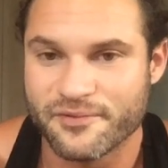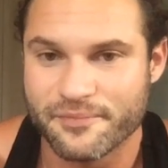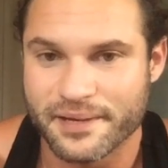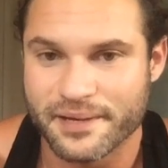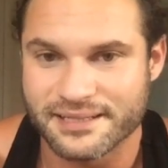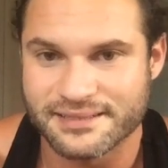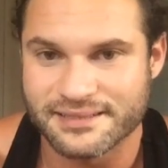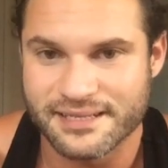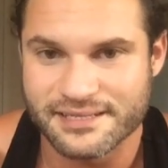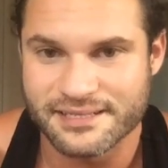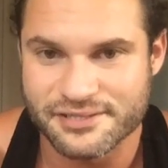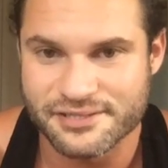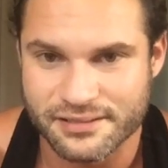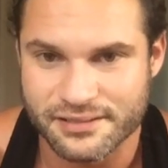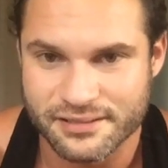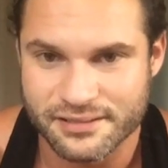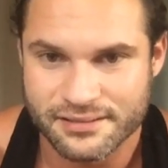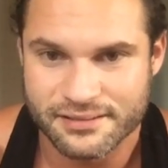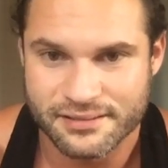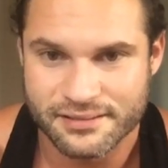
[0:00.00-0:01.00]

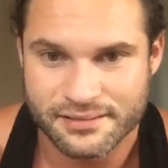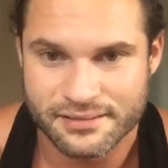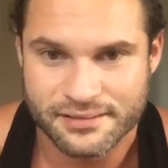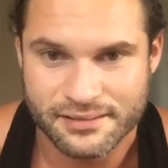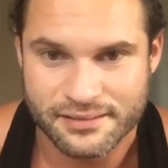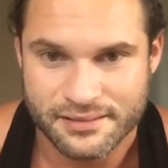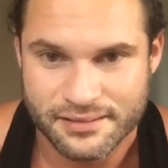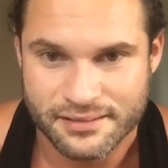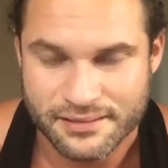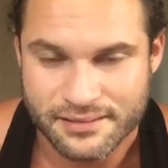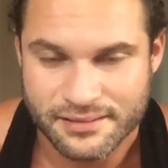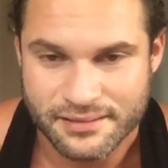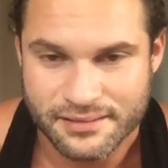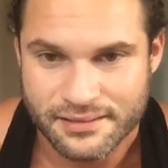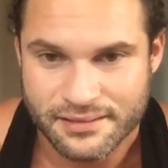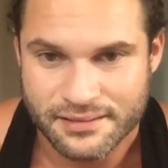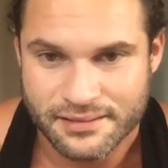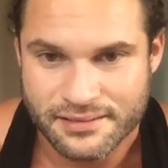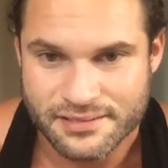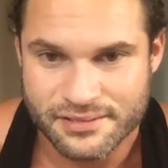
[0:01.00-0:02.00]
meditation.
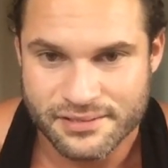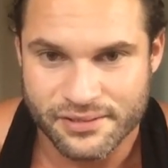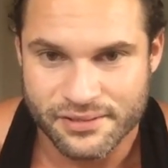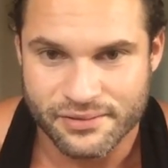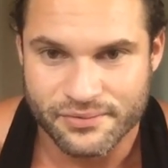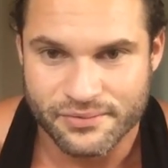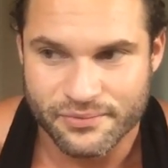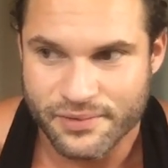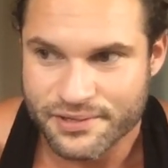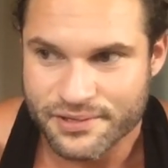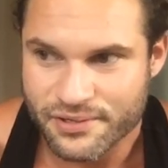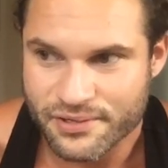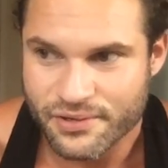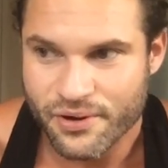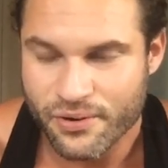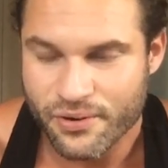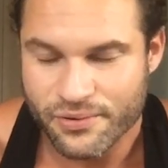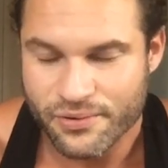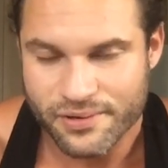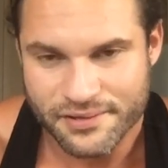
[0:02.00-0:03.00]
So when you
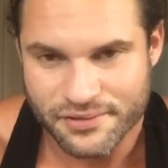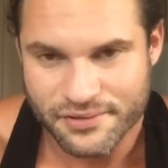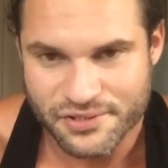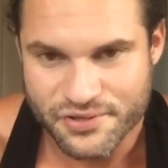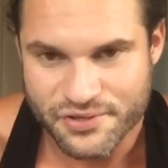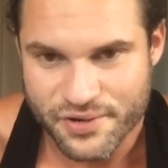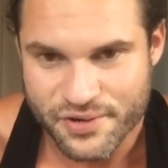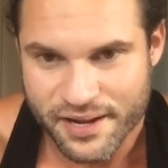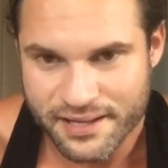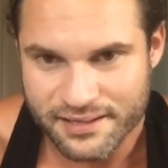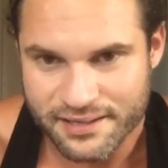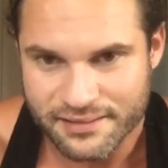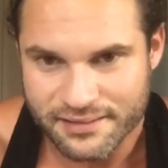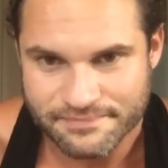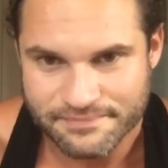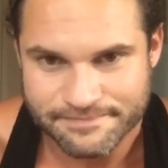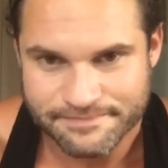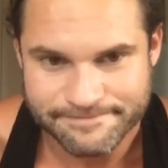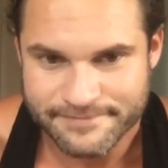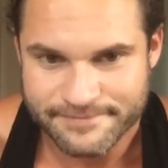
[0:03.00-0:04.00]
go and you train,
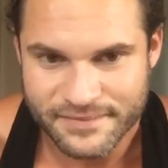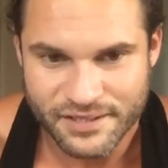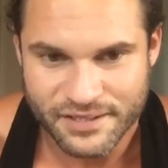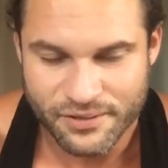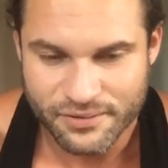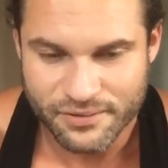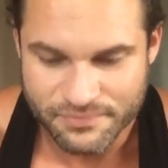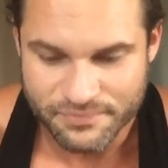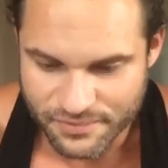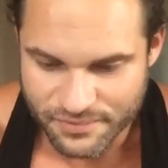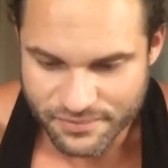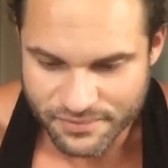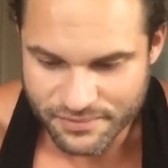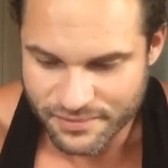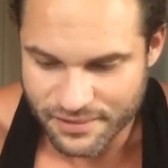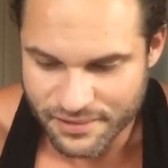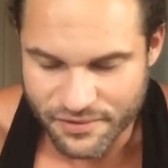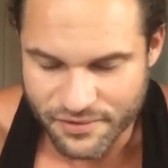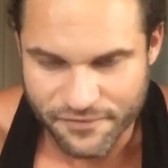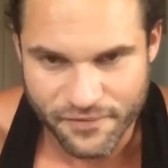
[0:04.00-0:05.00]
you know, and
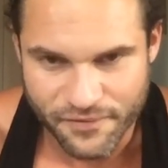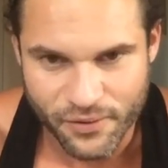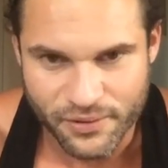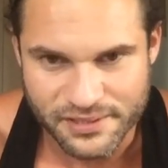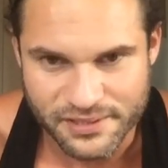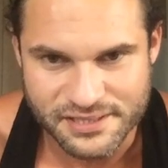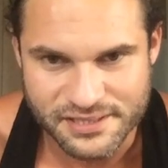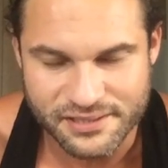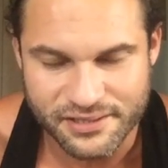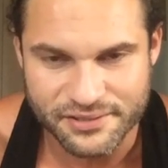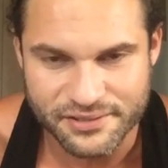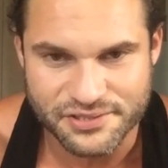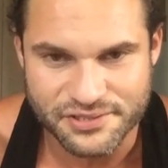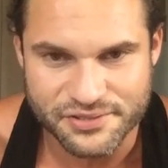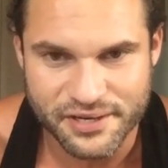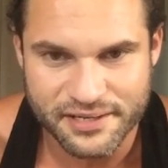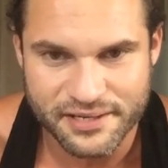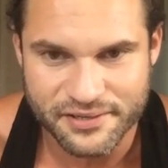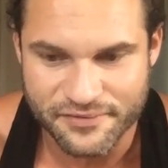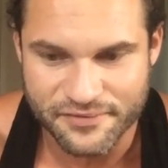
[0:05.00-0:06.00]
you're focusing on your
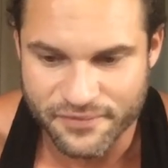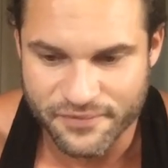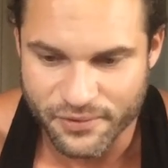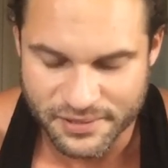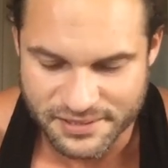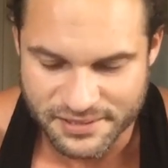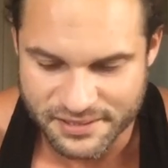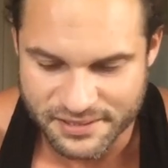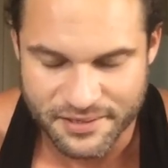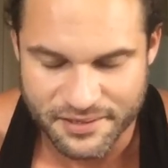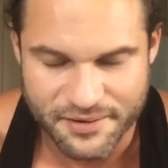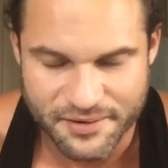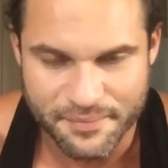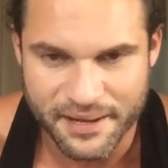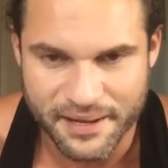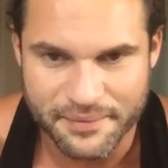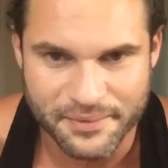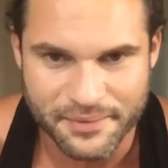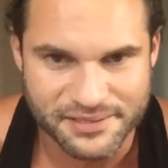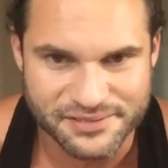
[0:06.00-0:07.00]
training, you're focusing on your
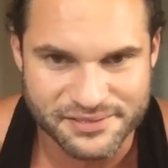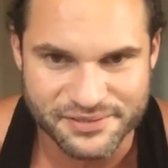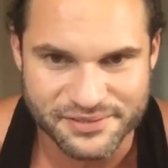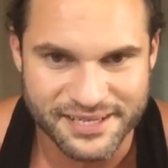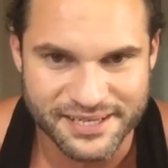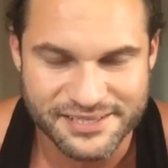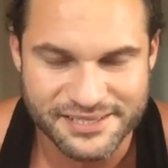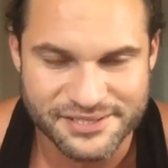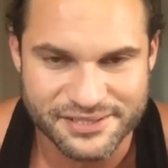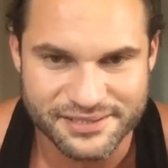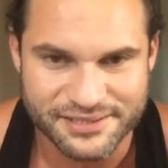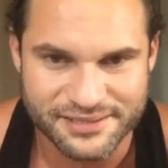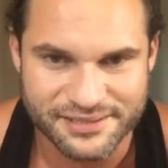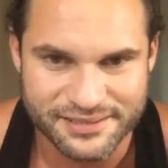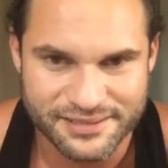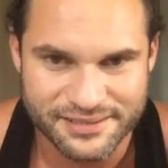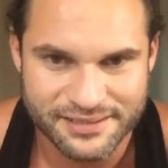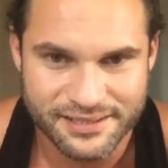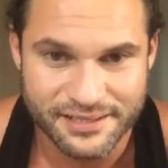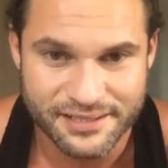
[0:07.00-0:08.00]
mind-muscle connection,
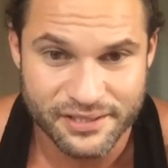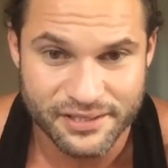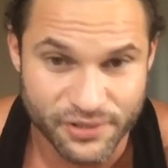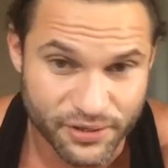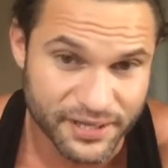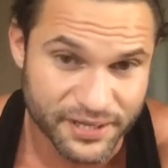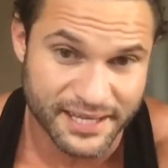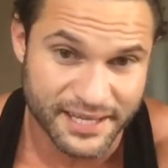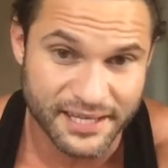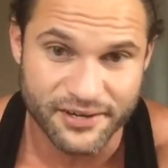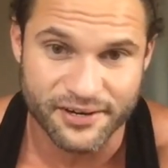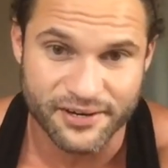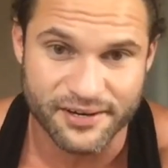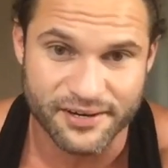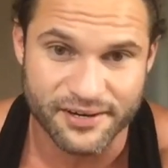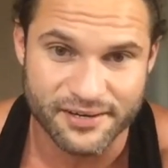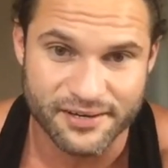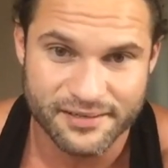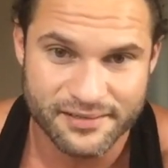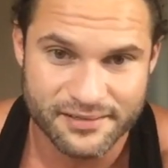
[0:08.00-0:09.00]
you're
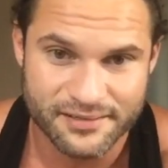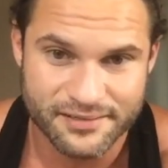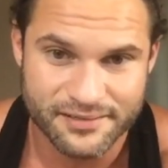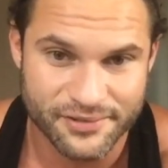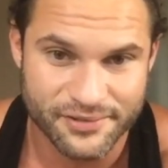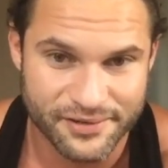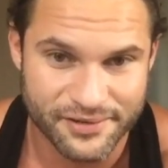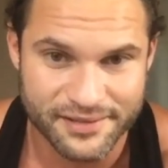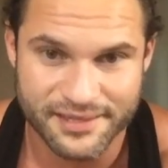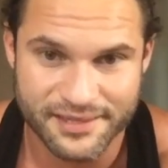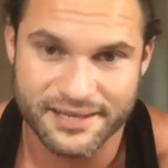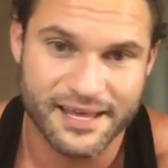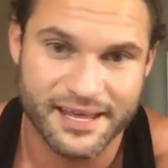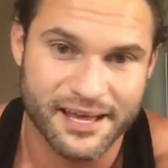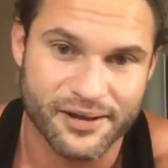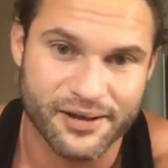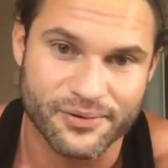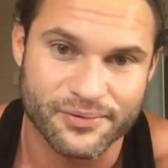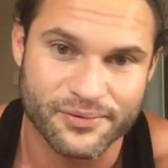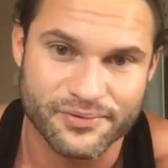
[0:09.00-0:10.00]
here, you're in the
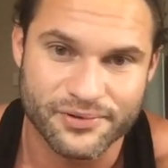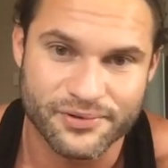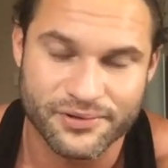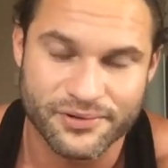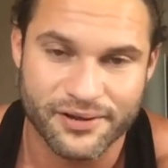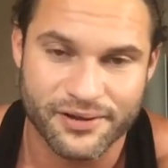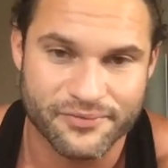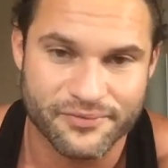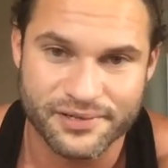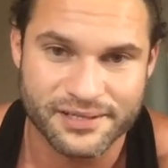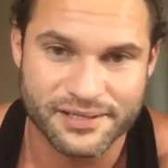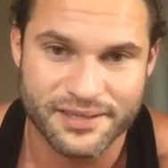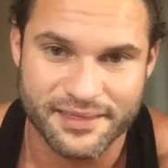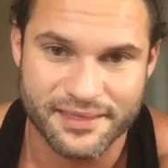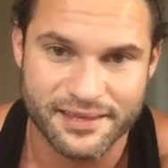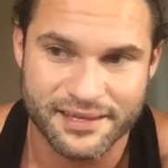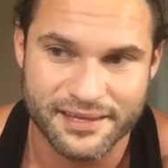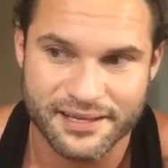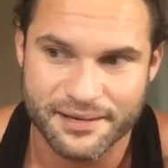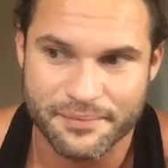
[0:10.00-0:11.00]
now, you're not really
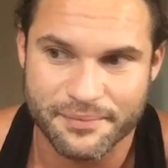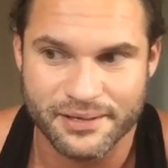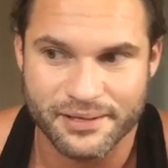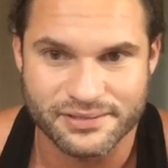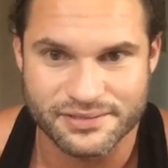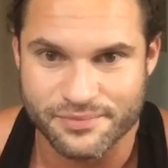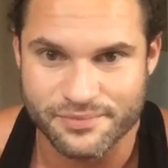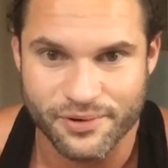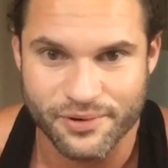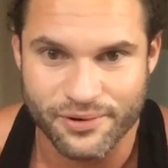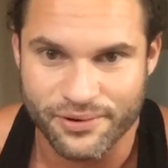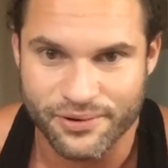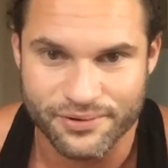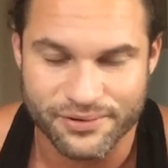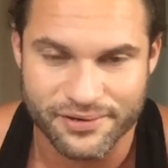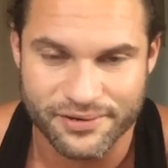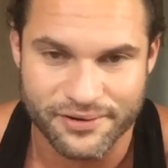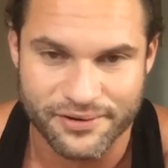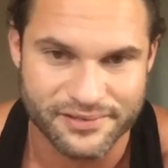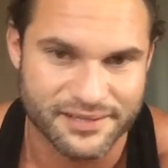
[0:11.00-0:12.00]
thinking about tomorrow, you're
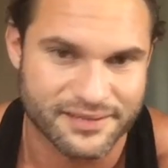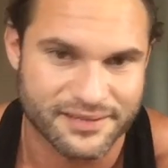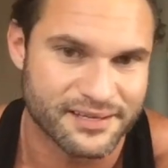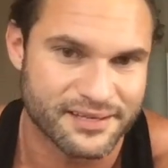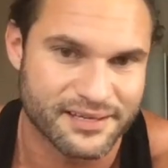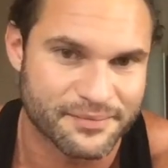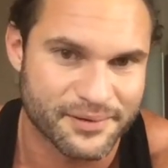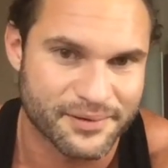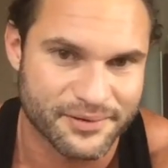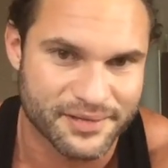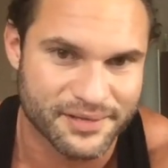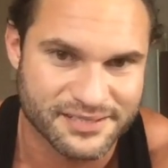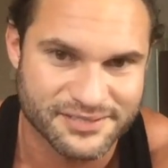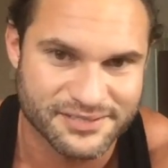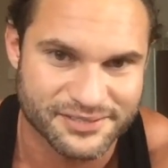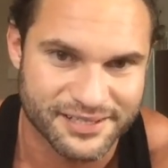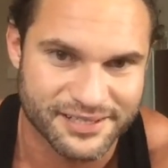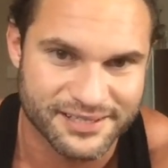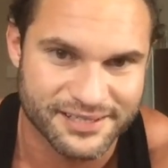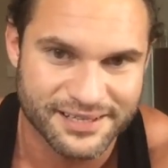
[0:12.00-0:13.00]
not really thinking about
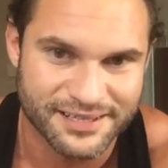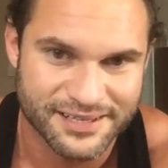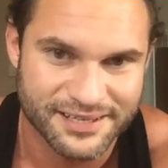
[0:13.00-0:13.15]
yesterday,